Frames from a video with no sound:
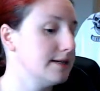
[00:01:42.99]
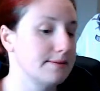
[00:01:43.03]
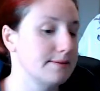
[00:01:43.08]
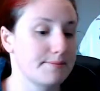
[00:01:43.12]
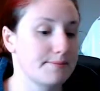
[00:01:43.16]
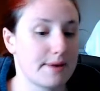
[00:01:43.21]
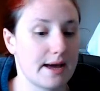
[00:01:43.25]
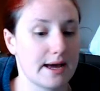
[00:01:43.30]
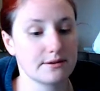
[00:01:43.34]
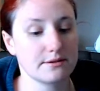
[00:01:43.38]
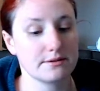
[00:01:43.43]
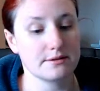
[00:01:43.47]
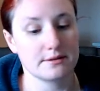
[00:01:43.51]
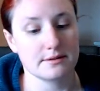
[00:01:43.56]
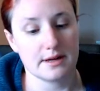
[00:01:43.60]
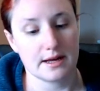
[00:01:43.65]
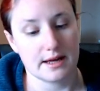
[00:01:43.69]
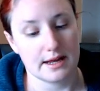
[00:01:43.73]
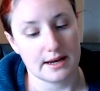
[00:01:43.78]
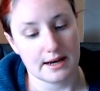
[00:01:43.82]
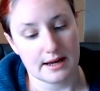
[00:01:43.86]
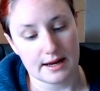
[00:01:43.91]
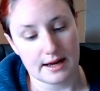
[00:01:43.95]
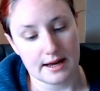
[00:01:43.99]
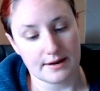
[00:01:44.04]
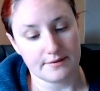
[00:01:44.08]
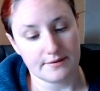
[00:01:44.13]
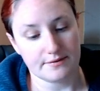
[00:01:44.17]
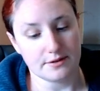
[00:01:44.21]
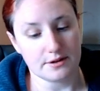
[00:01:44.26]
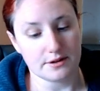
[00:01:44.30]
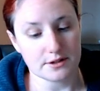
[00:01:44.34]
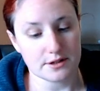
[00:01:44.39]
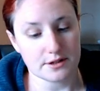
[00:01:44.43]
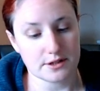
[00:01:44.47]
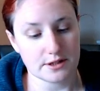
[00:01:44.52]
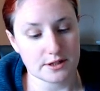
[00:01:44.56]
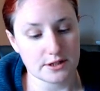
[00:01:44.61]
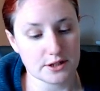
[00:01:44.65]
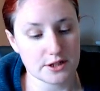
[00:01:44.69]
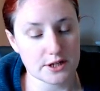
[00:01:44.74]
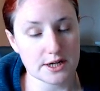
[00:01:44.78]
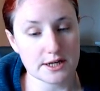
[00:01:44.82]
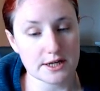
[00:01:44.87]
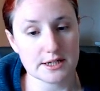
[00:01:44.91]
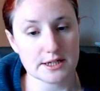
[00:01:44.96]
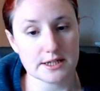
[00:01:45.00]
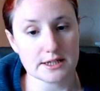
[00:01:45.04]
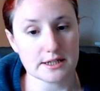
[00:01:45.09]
Mail and I have lots to show you.